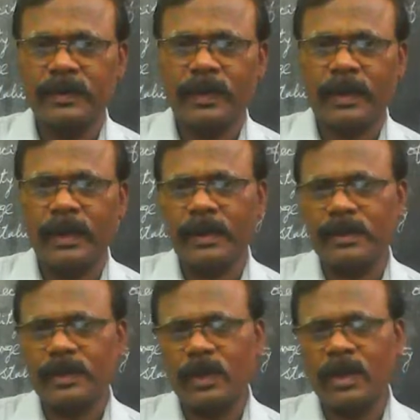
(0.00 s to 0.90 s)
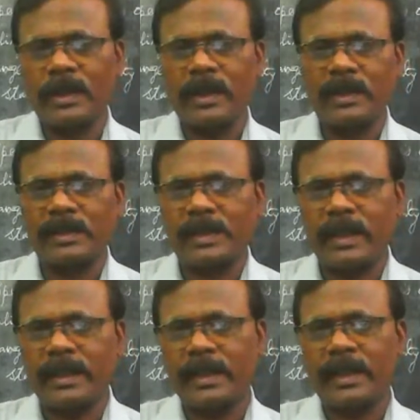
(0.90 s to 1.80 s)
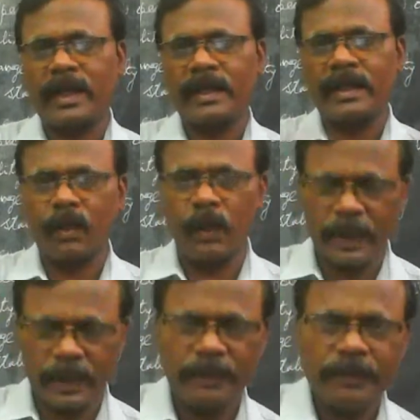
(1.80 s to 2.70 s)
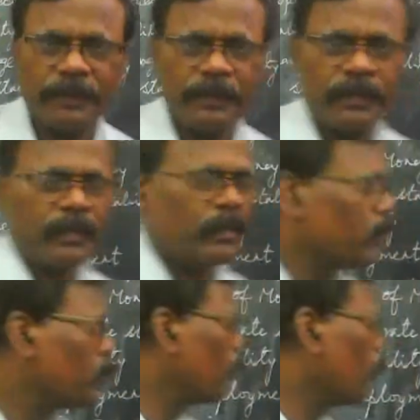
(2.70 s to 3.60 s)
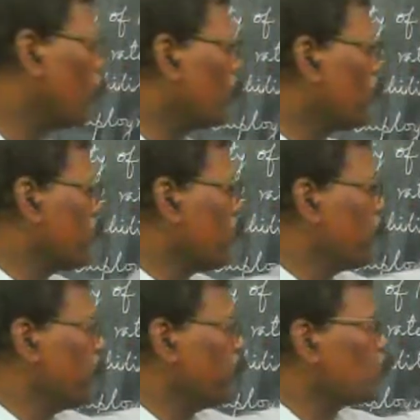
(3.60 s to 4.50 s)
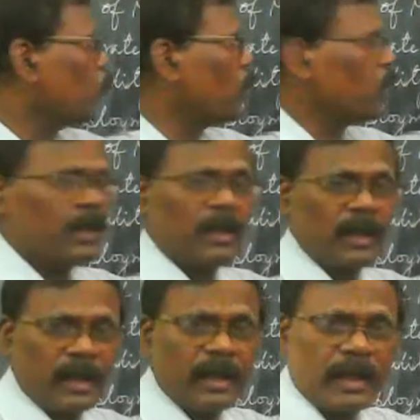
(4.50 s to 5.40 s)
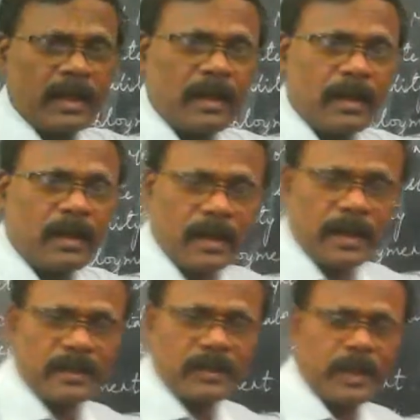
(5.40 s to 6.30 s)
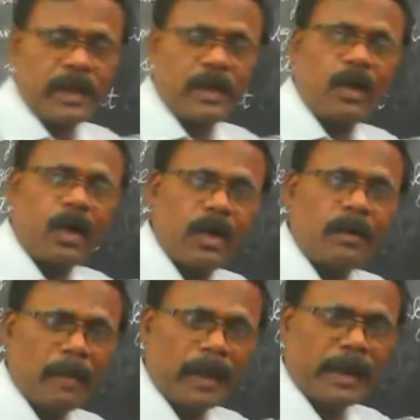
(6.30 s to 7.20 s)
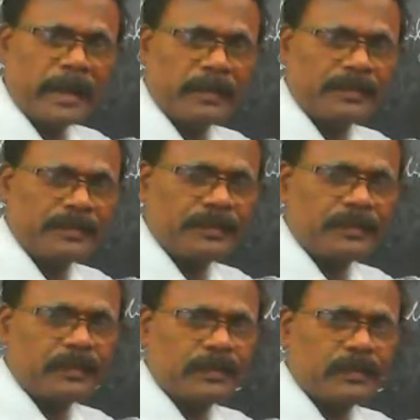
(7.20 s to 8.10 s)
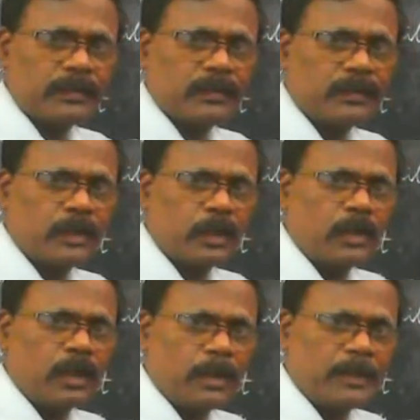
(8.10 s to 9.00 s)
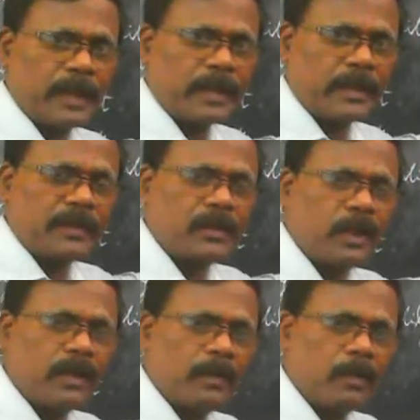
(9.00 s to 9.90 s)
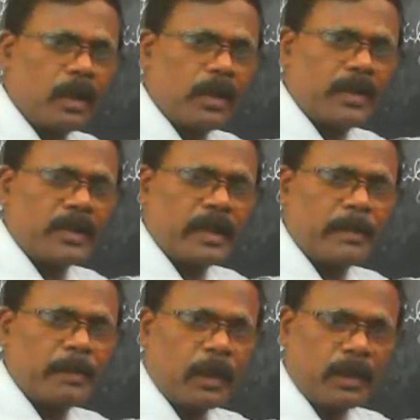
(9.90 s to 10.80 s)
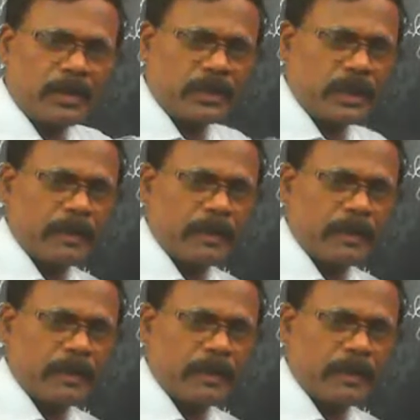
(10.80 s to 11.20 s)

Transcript: Okay, you should not understand it in another way. Monetary means what? Currency or money. So, objectives of monetary policy.